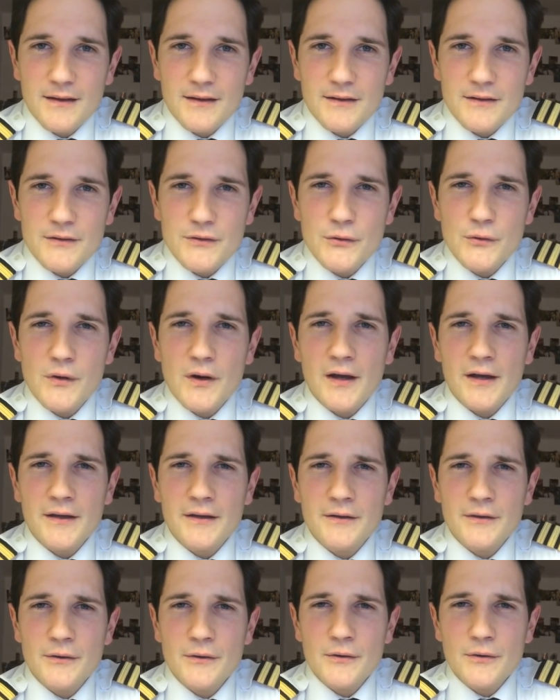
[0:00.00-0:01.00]
Do I
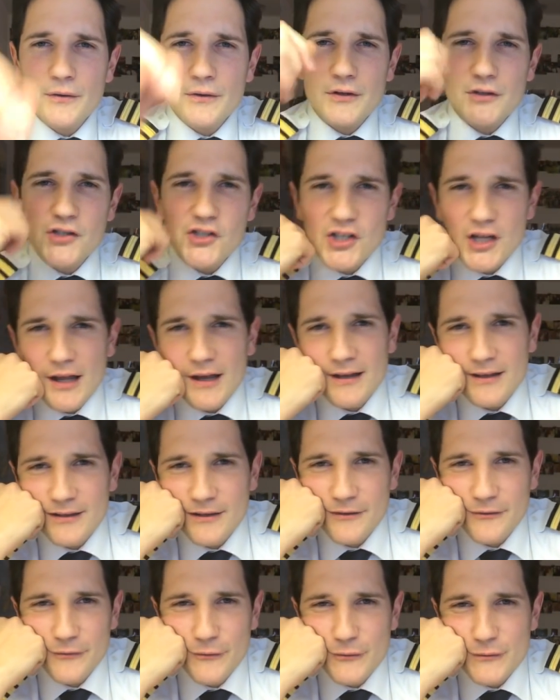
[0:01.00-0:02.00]
know
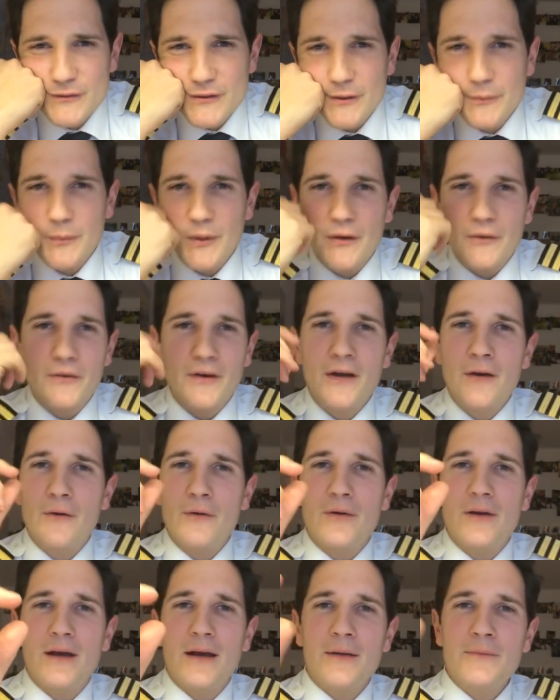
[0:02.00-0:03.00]
Schleicher Flugzeugbau?
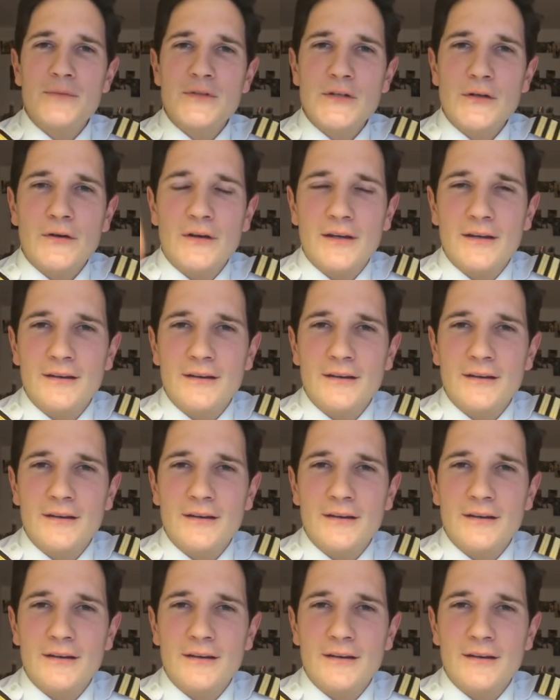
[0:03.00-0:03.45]
No, I'm sorry.